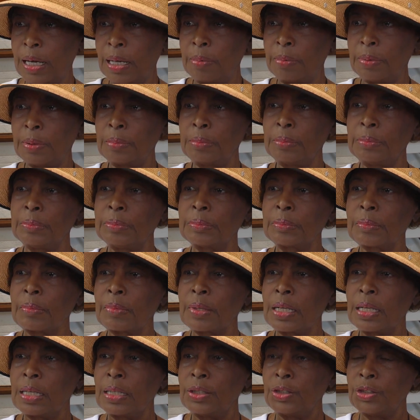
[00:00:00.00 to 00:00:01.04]
problem,
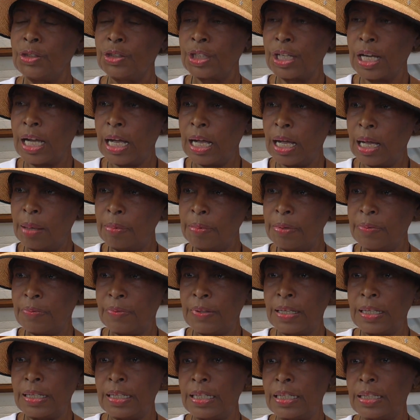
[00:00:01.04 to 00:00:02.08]
job, if
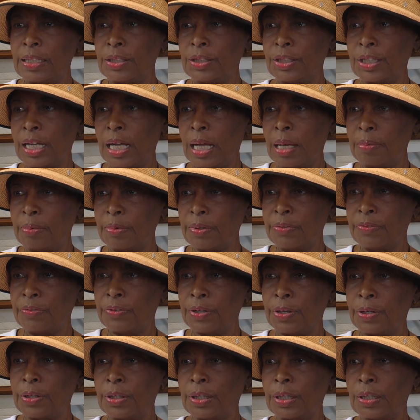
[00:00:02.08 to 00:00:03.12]
they need a job
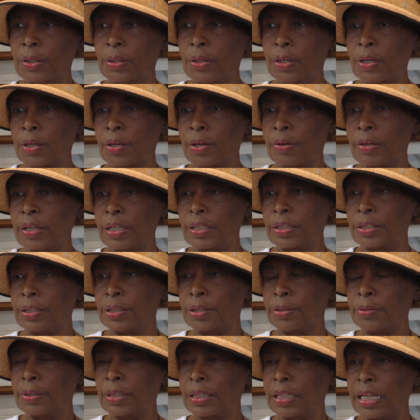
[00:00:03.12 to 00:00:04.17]
referral, or going
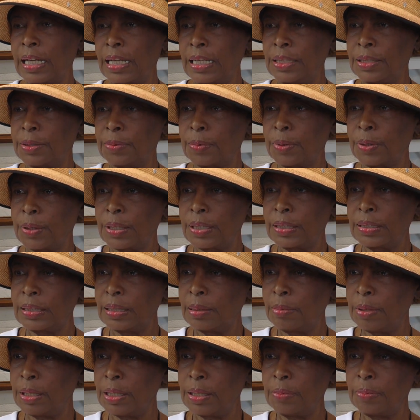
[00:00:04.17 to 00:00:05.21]
to a casework or
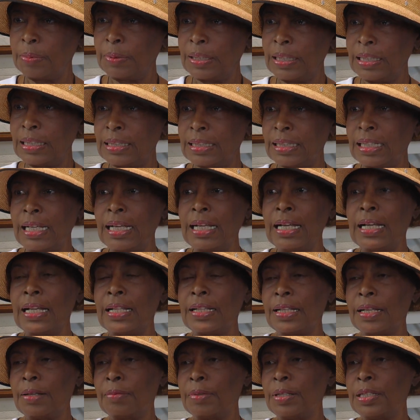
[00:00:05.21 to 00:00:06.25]
some other place,
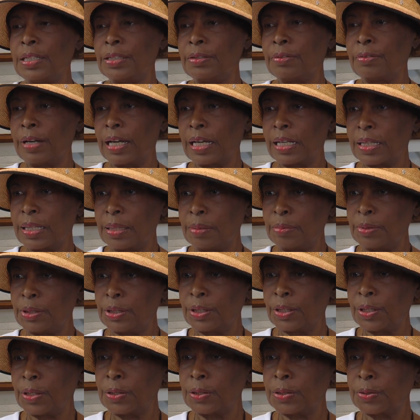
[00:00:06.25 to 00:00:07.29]
then we direct them
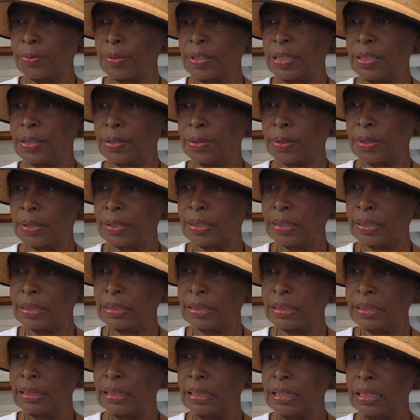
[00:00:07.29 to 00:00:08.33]
to those
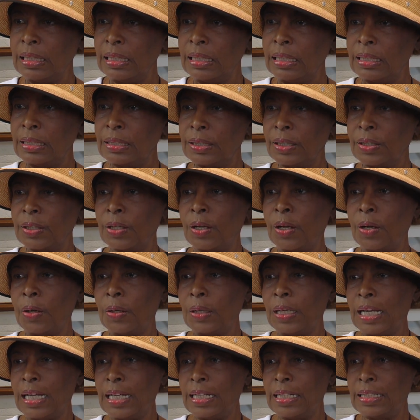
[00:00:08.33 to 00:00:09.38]
resources. So the
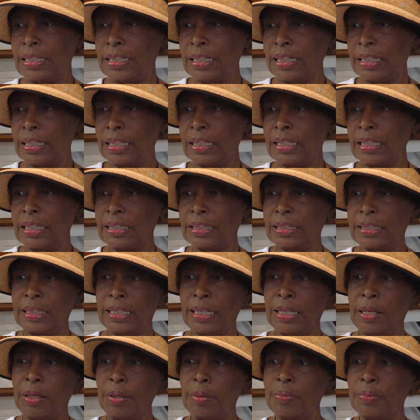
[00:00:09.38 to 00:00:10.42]
whole idea is to
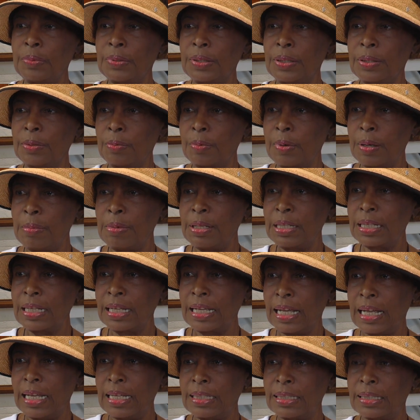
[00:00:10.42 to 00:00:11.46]
help the women
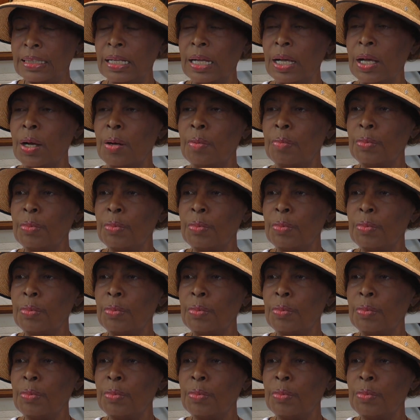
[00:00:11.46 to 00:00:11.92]
guests